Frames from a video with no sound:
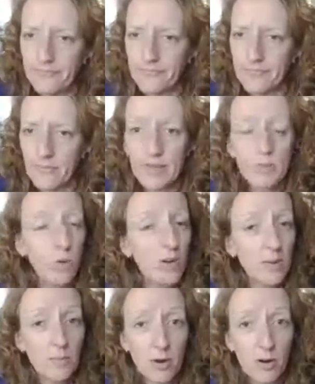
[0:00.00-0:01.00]
But
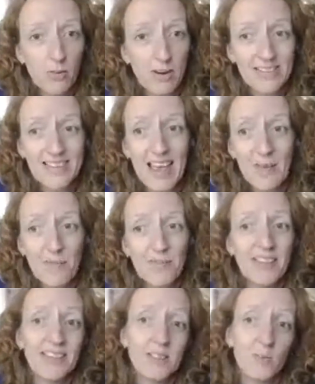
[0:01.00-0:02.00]
it's work in
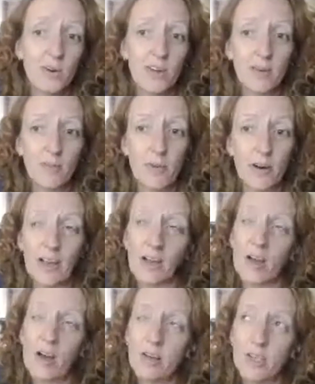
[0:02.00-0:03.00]
progress. Everything's a
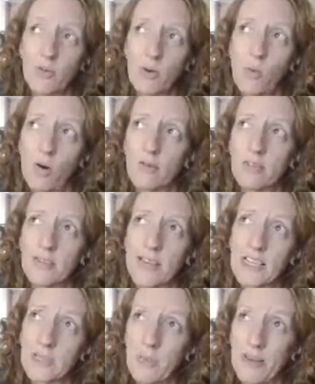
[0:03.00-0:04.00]
work in progress. I can't do it
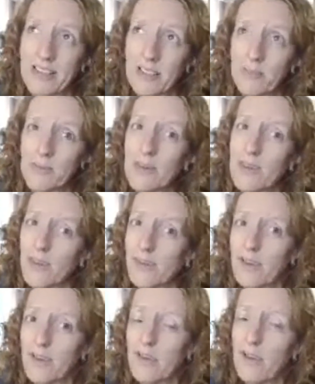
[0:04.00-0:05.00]
once and expect to
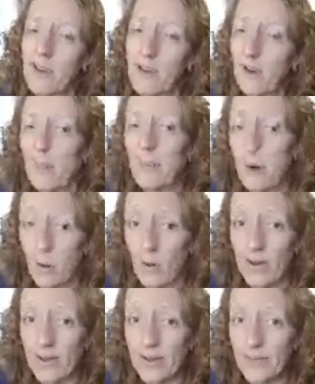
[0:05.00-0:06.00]
be a
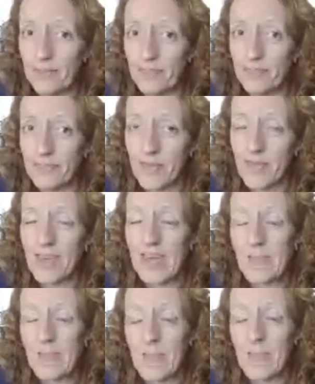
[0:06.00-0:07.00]
pro at it.
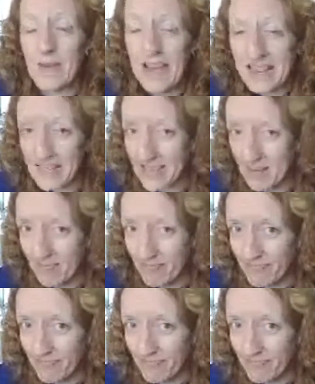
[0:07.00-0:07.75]
In my head, I am.